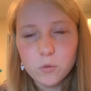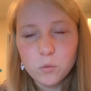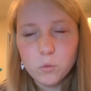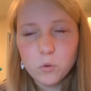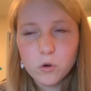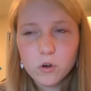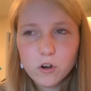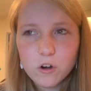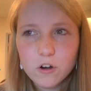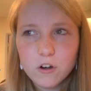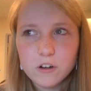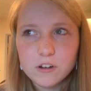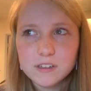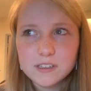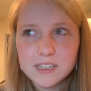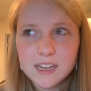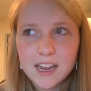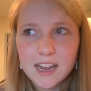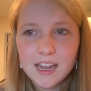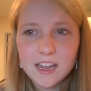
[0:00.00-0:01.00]

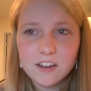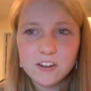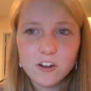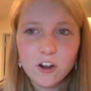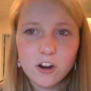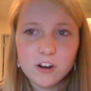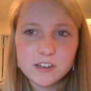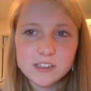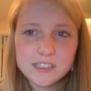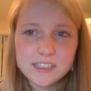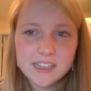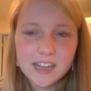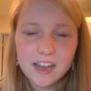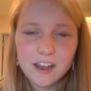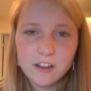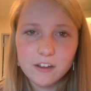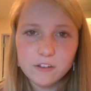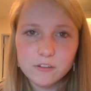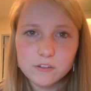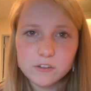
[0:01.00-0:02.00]
world and
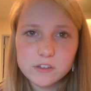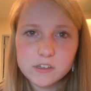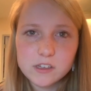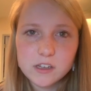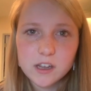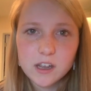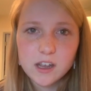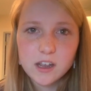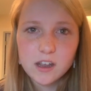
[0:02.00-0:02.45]
ourselves